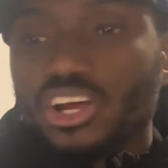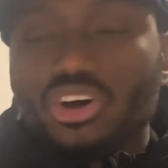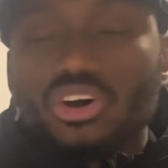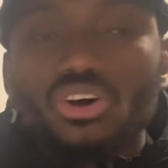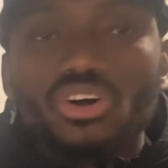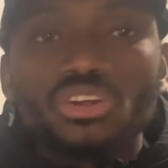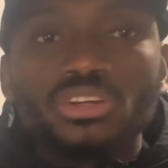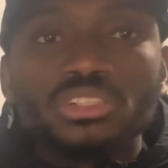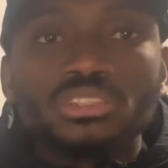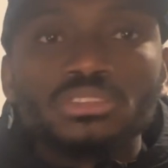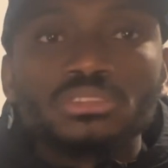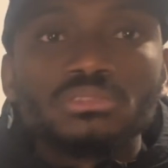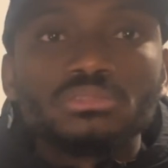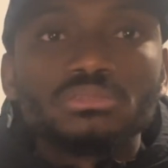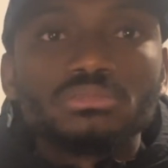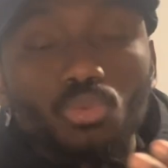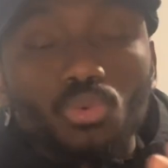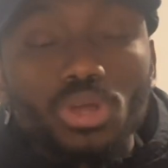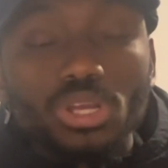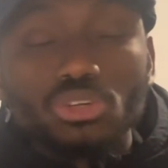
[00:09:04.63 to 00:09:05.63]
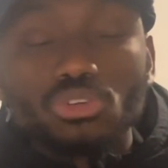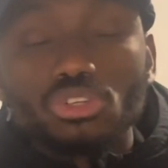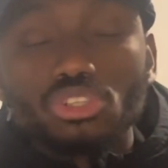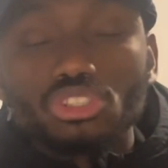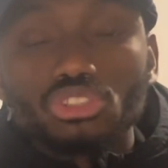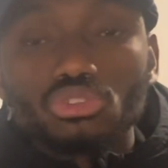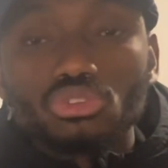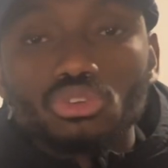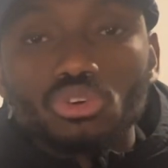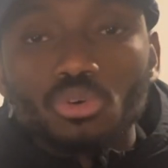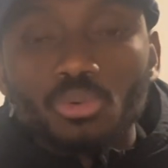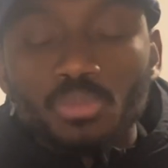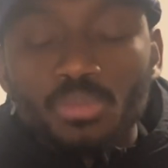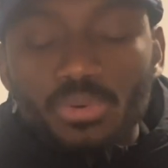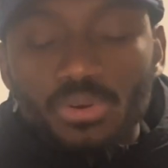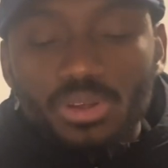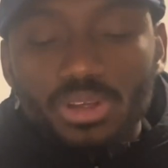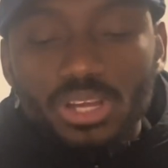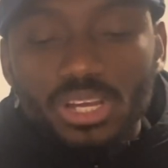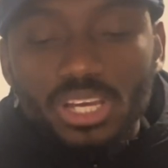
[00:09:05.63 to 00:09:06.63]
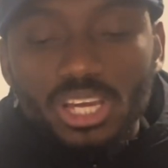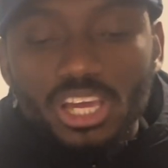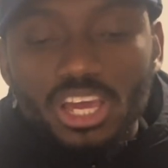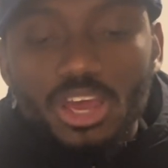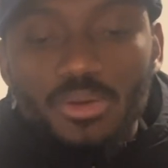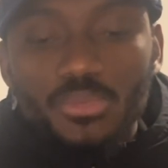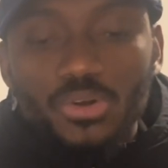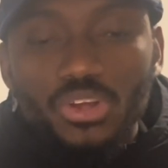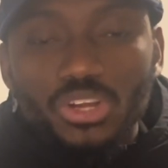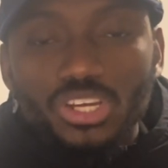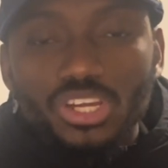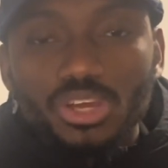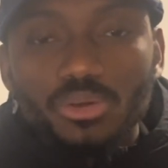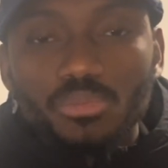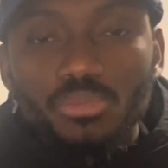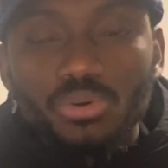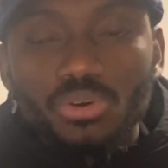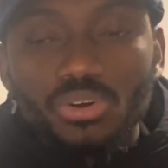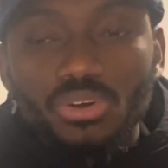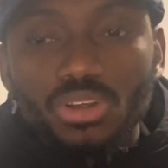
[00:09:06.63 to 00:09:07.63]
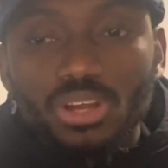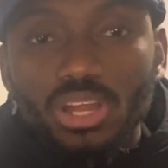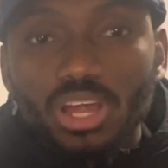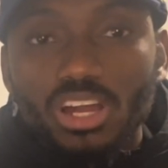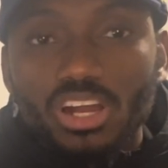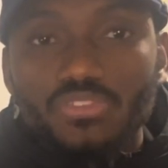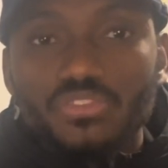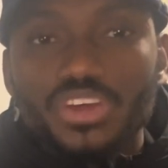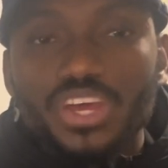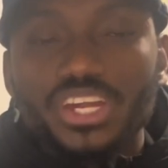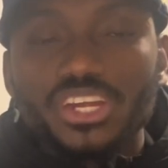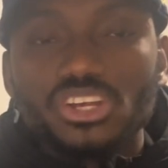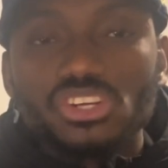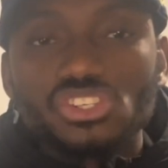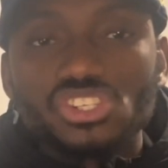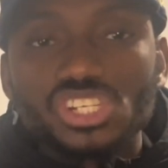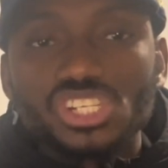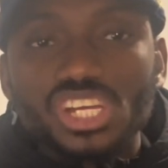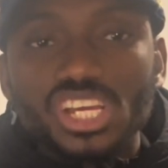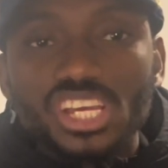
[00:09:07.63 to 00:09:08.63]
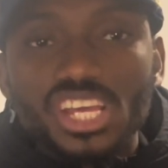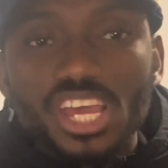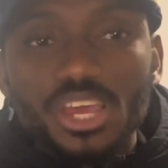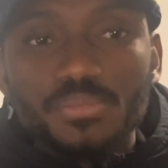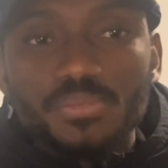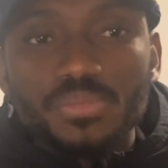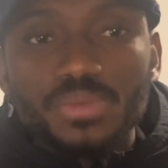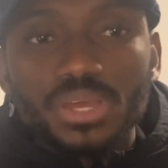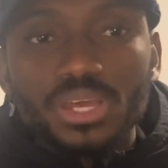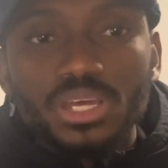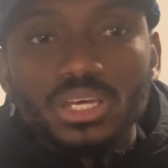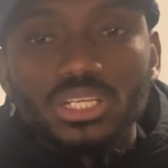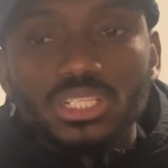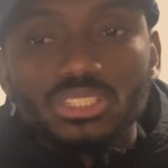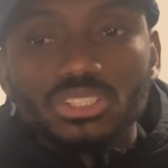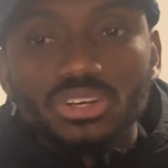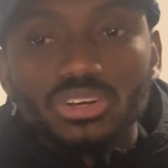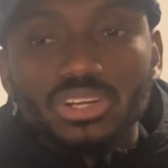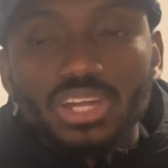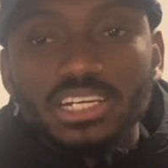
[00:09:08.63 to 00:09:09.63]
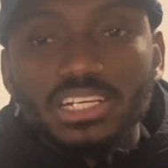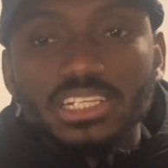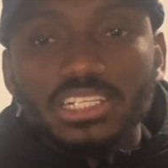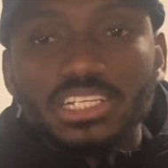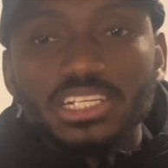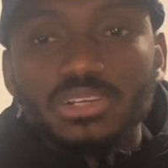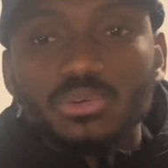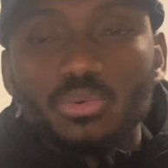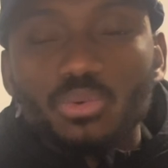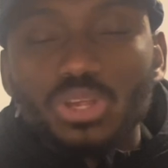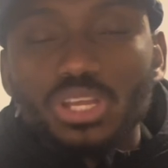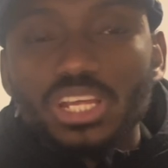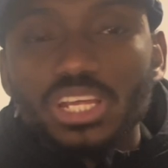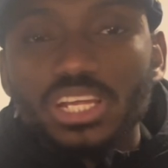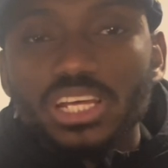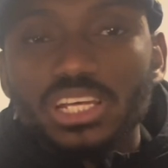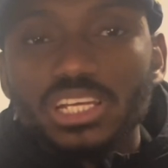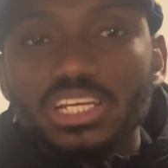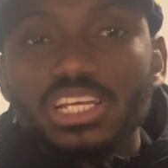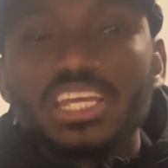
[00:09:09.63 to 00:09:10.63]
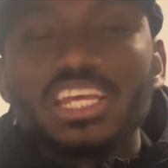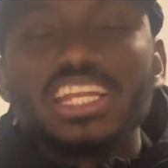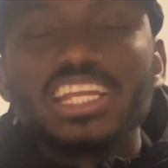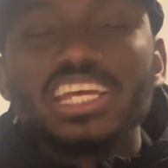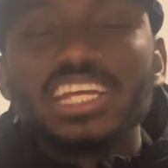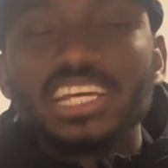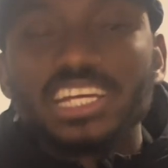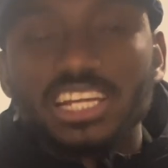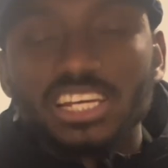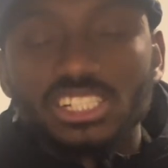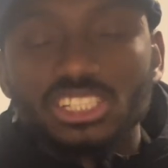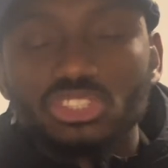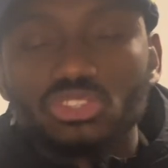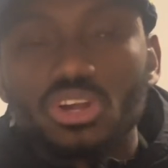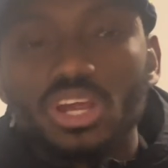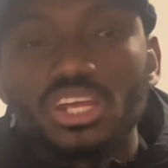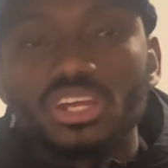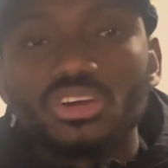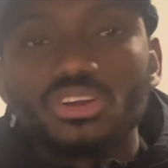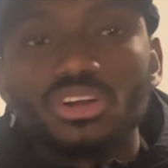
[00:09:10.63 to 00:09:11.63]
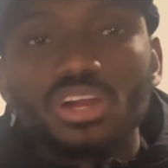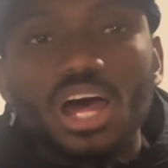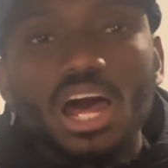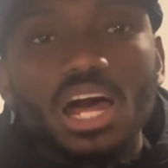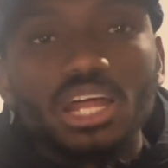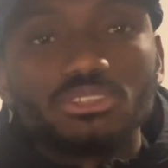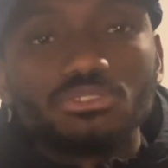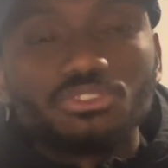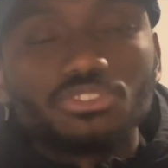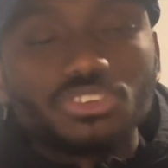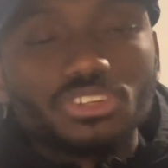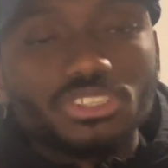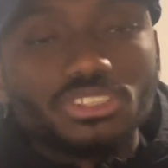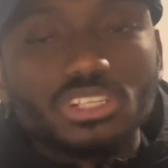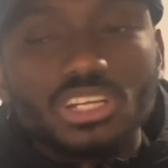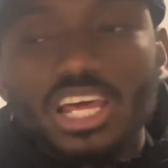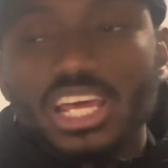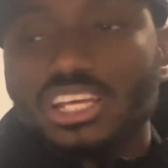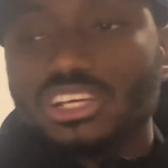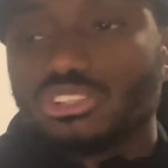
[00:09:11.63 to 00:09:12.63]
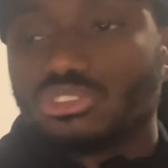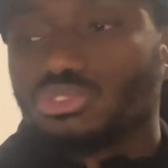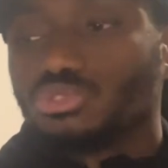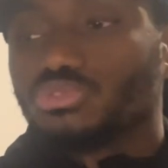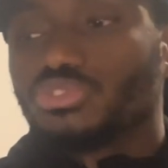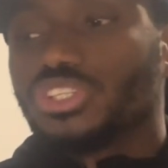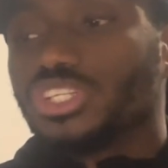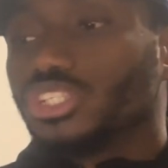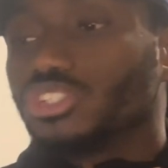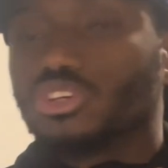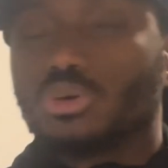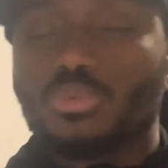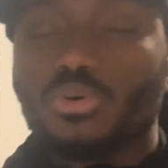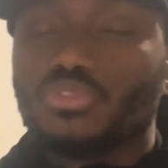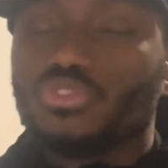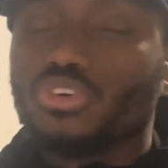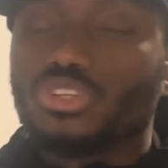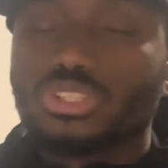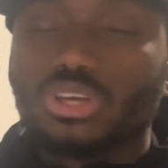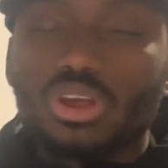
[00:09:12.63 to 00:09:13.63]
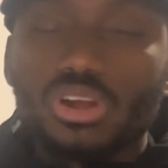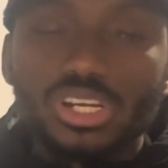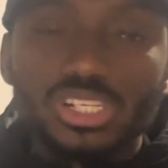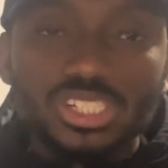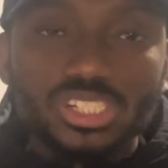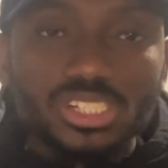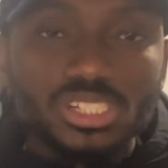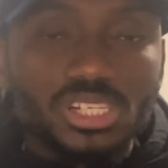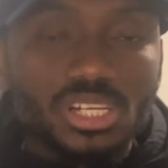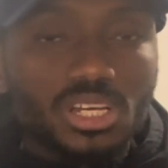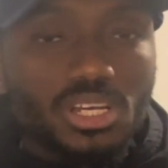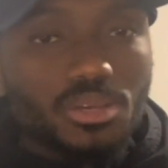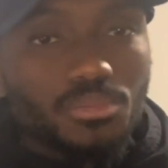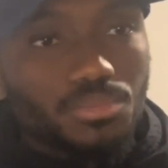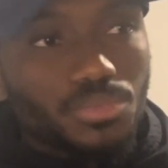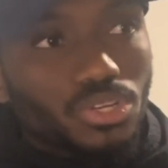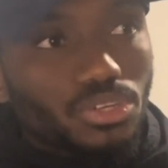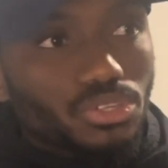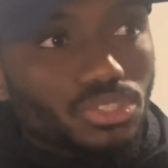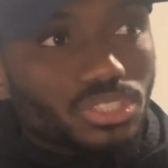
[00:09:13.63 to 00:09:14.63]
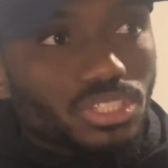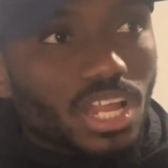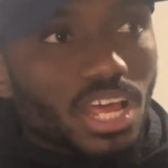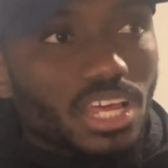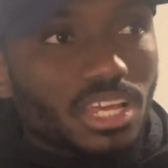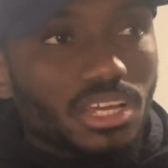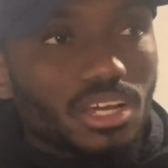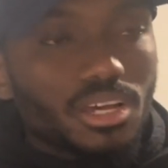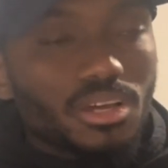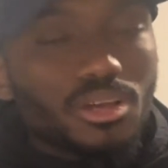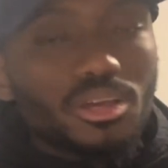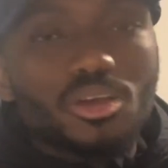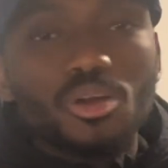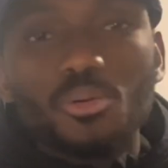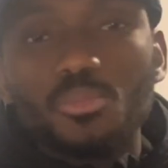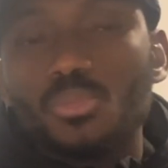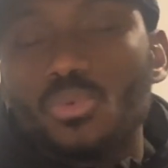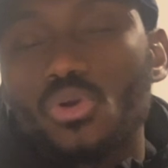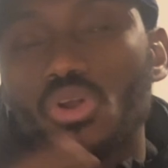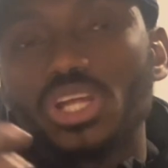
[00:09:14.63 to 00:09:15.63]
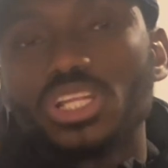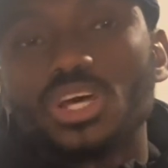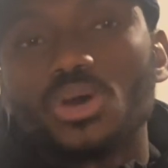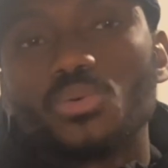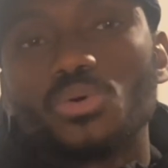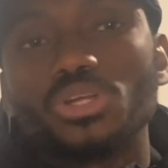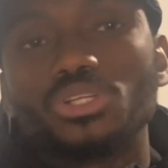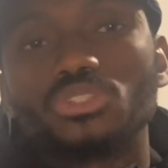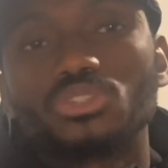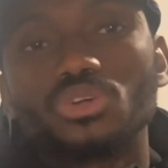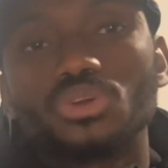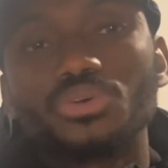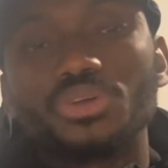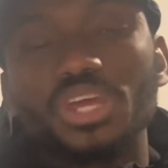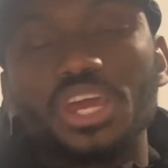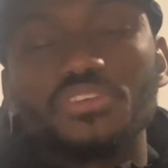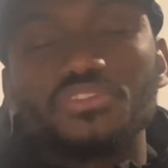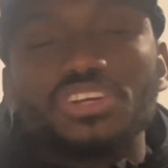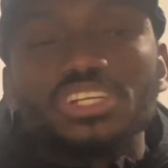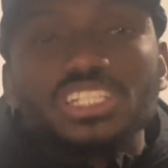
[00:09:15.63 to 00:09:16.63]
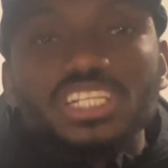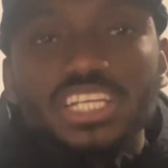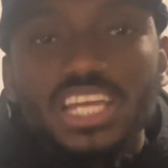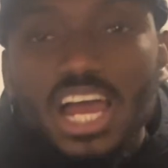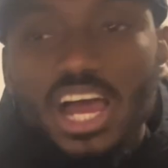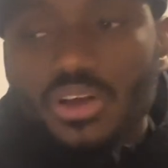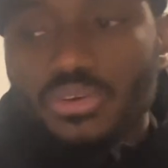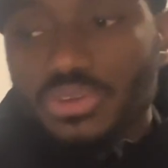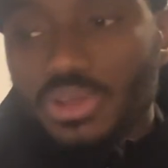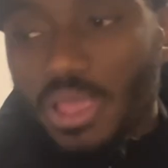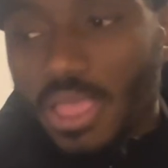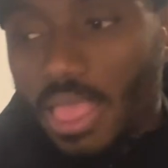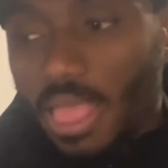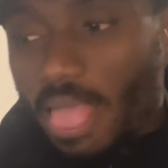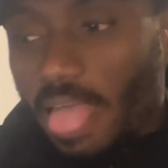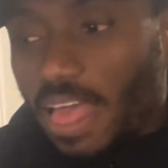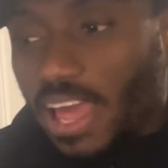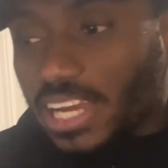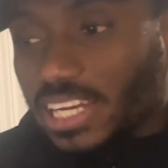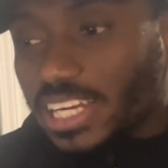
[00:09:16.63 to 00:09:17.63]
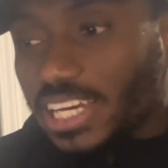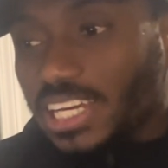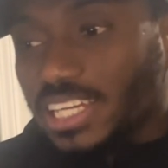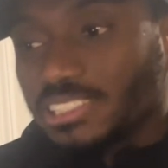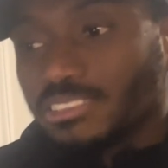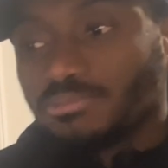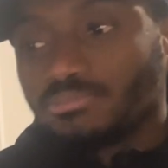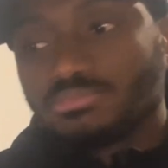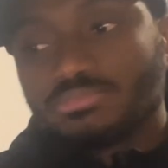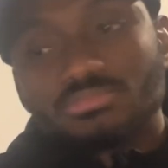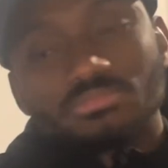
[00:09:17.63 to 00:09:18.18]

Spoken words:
on, when those two come on, they brought a lot of energy in the game. So like he needed a striker at front, like to finish some of those crossing, because like Morata were throwing everything out. And then